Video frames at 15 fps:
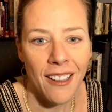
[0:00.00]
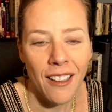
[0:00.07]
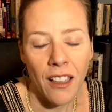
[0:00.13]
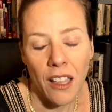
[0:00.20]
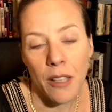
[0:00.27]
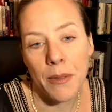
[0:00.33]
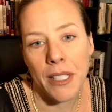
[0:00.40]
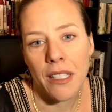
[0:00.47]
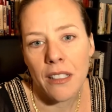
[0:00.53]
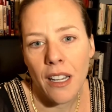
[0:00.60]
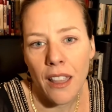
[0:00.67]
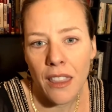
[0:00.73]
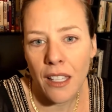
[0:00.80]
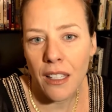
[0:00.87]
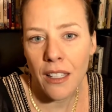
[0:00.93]
I mean, I
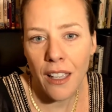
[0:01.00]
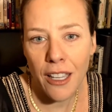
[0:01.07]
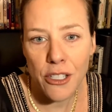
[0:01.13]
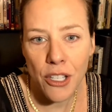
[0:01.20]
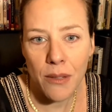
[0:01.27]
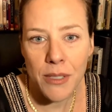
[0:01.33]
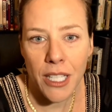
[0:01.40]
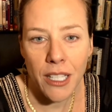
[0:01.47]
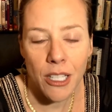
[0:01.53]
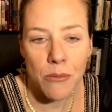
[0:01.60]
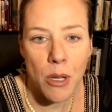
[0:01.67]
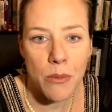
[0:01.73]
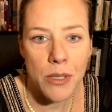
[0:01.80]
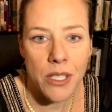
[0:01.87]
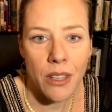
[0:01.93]
think actually I'm taking a
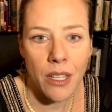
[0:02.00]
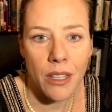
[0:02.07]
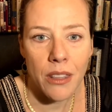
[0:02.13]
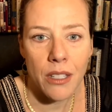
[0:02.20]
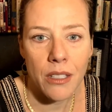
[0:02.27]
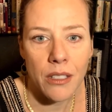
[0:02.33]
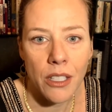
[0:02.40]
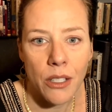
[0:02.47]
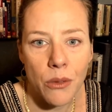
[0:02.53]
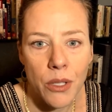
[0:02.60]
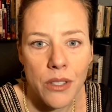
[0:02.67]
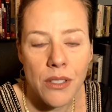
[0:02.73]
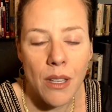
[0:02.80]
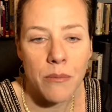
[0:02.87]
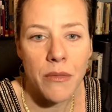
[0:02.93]
moment to think that, you know, on
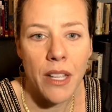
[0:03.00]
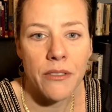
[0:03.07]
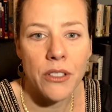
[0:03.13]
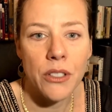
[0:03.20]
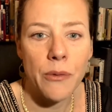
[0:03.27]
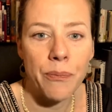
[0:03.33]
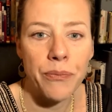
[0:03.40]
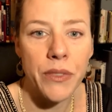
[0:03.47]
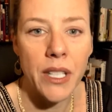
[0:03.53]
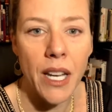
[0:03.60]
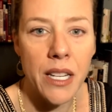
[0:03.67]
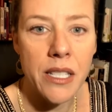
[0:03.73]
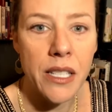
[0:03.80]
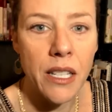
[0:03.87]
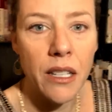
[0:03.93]
some level, the
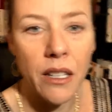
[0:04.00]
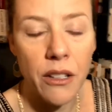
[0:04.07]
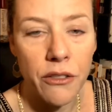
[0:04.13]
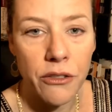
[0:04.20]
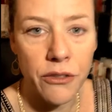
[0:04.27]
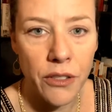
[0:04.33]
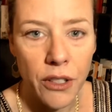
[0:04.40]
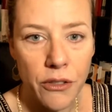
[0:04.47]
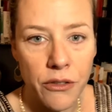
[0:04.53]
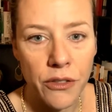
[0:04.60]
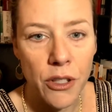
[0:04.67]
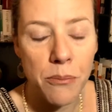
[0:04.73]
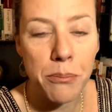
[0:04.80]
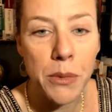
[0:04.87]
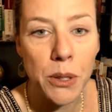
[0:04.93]
idea of
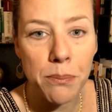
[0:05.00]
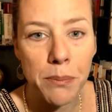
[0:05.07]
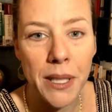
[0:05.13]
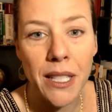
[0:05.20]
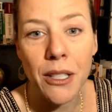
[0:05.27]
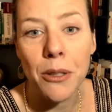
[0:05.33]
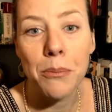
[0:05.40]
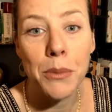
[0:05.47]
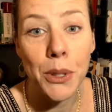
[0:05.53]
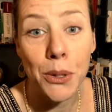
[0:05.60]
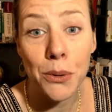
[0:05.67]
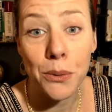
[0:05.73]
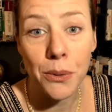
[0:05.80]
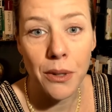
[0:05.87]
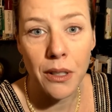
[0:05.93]
being
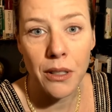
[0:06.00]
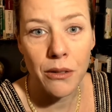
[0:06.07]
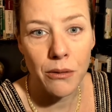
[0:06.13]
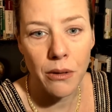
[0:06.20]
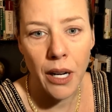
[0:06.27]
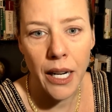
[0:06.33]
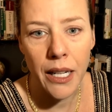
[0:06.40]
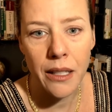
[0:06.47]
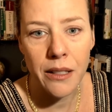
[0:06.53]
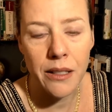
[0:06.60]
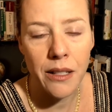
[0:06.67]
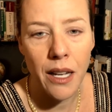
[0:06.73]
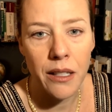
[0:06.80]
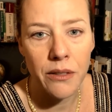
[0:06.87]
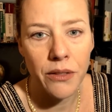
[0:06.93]
immune, right, is
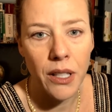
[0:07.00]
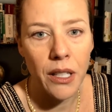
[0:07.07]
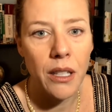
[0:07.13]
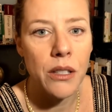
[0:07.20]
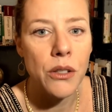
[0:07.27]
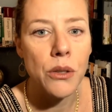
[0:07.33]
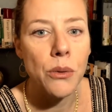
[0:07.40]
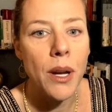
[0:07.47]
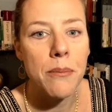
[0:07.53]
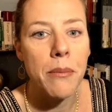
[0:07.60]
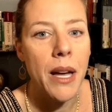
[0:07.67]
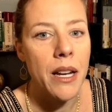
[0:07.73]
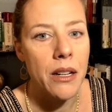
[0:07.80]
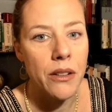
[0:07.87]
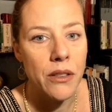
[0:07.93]
kind of like a new
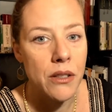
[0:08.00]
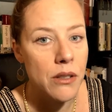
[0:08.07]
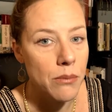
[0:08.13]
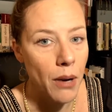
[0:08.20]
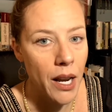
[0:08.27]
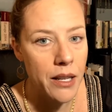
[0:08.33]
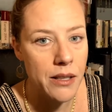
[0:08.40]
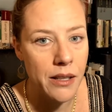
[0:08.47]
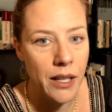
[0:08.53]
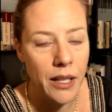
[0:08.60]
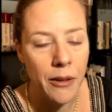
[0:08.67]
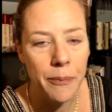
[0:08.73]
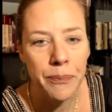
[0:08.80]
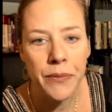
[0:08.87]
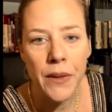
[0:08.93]
empire that's rising.